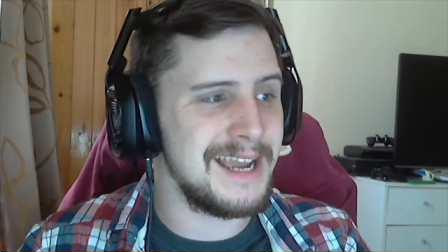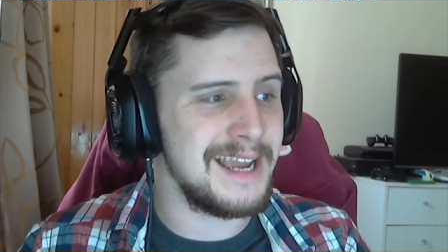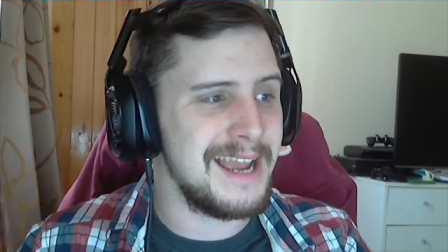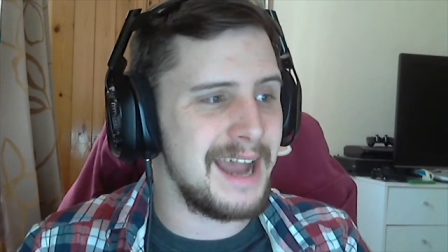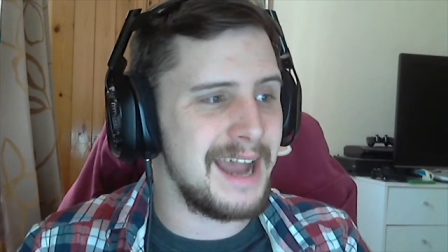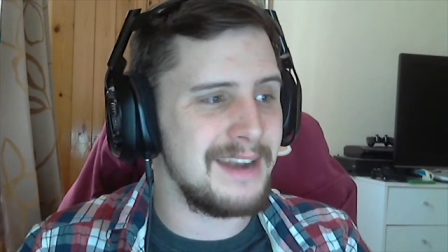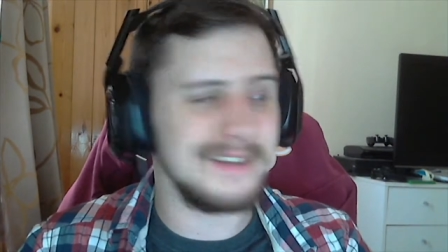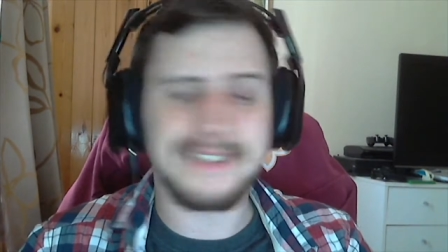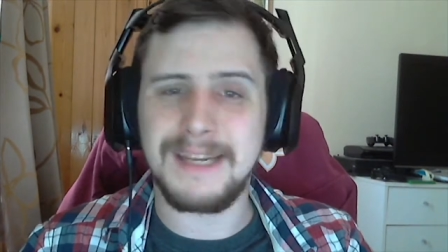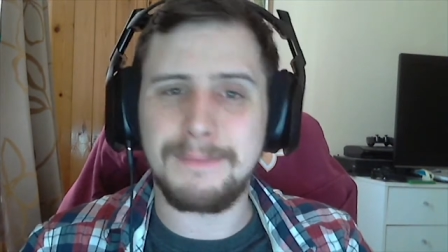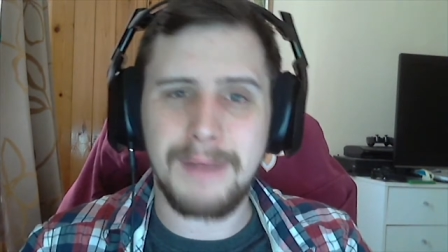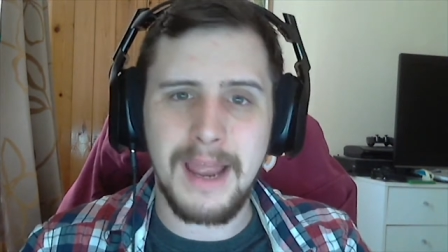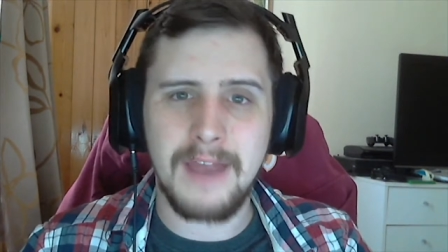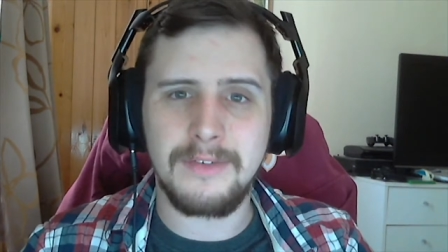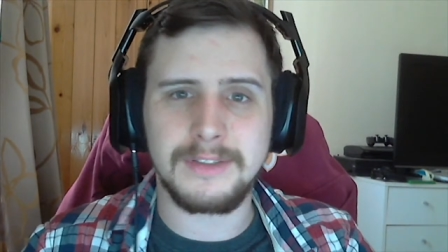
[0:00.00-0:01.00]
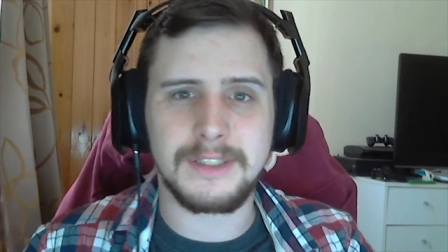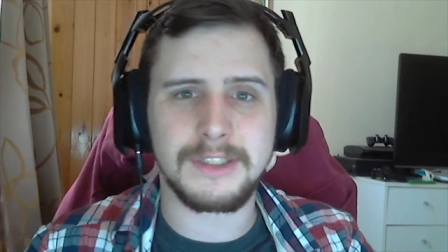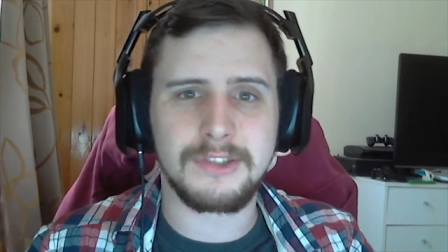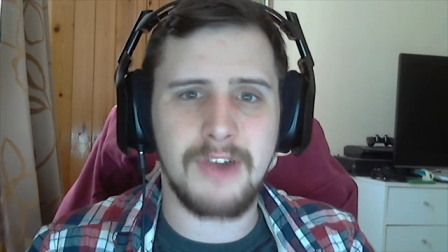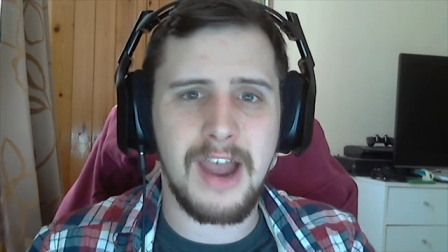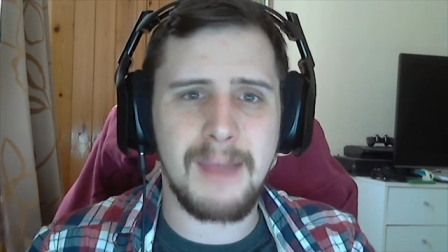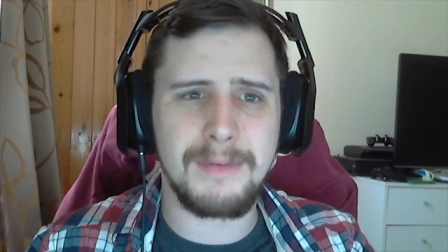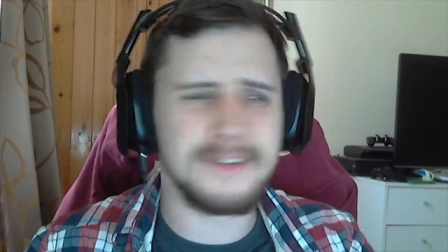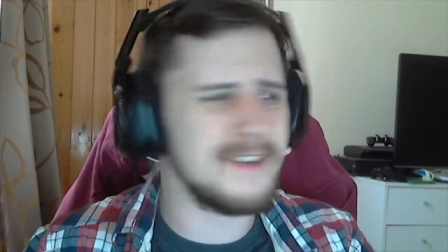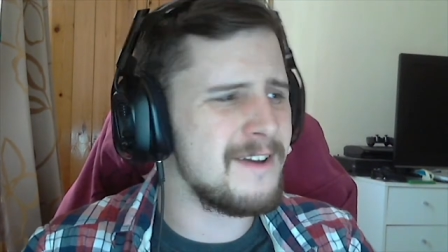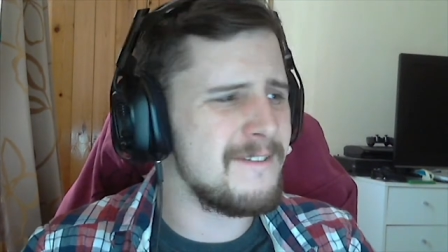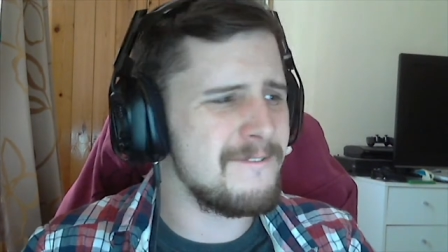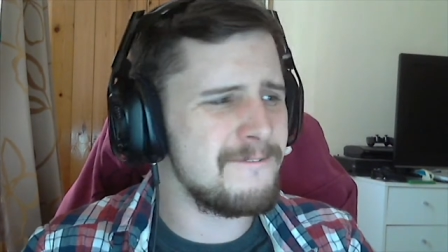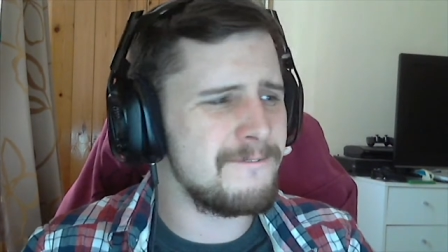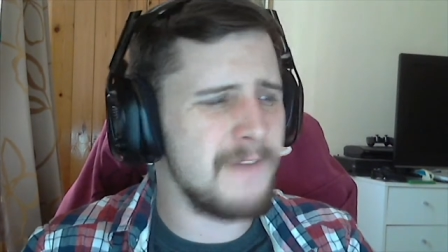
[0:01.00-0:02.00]
And does he play with his subscribers?
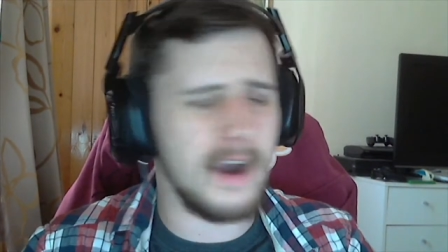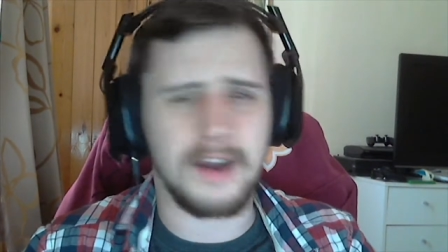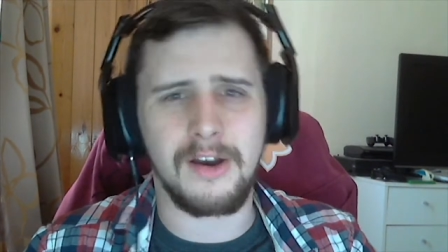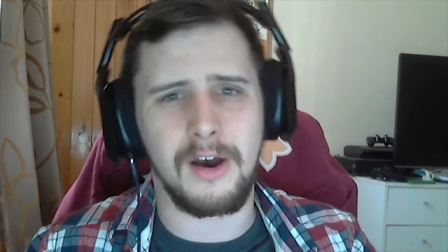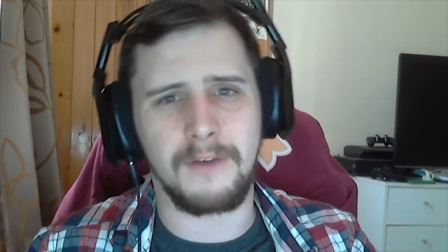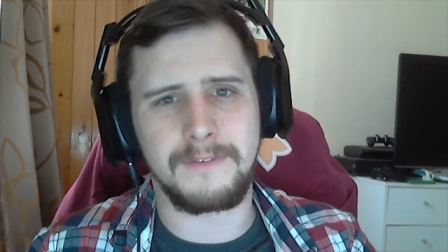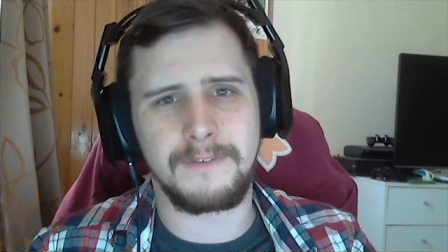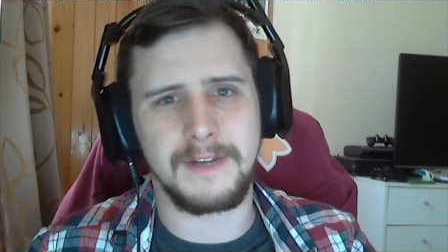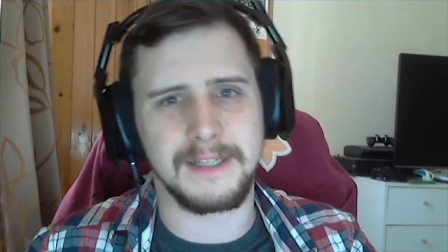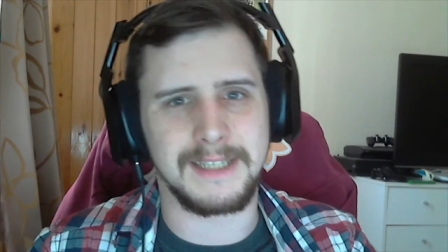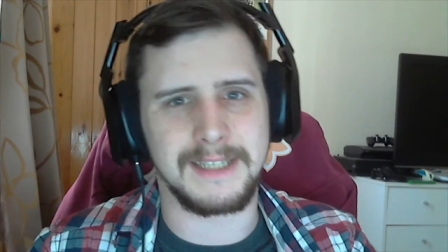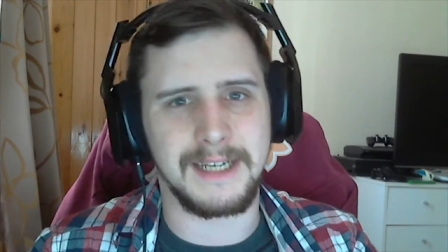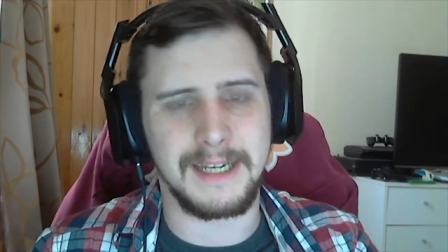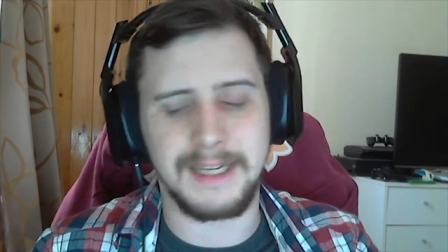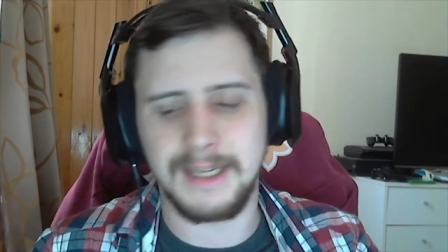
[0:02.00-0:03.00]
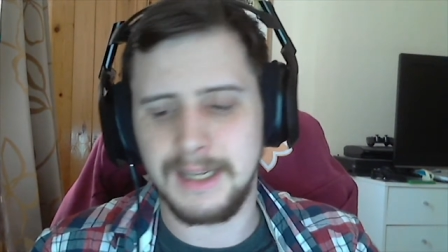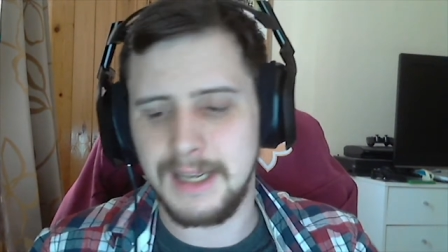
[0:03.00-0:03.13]
Fuck off, does he?